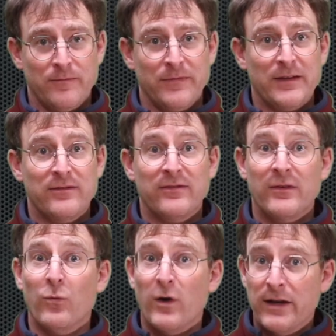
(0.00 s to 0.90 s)
This is the
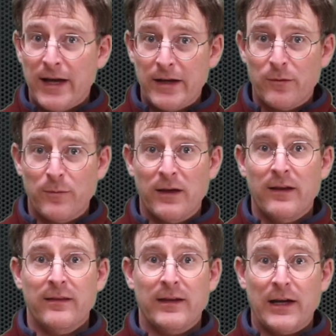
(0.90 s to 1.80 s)
one item
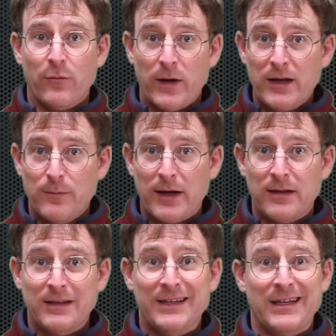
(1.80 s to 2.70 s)
that I
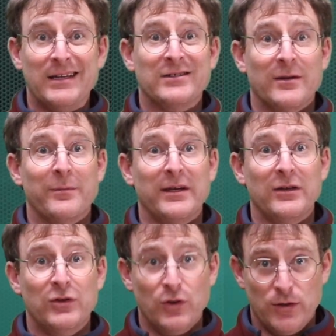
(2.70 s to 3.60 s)
recommend getting something
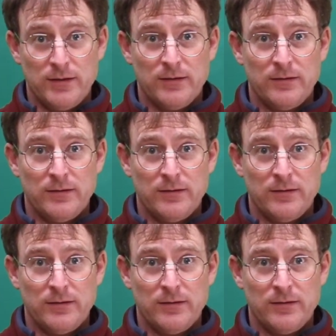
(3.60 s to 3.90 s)
good.